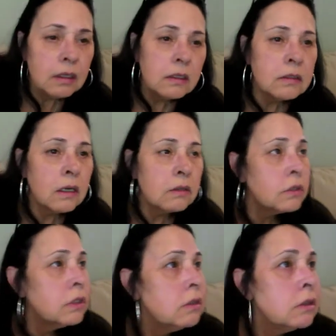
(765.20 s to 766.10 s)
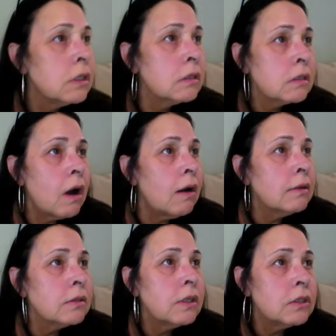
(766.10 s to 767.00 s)
So she just
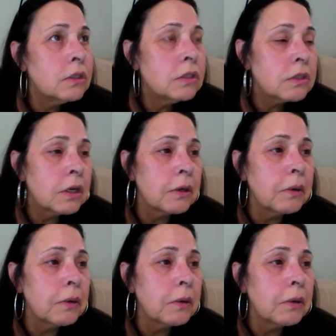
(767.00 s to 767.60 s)
called, said she's a.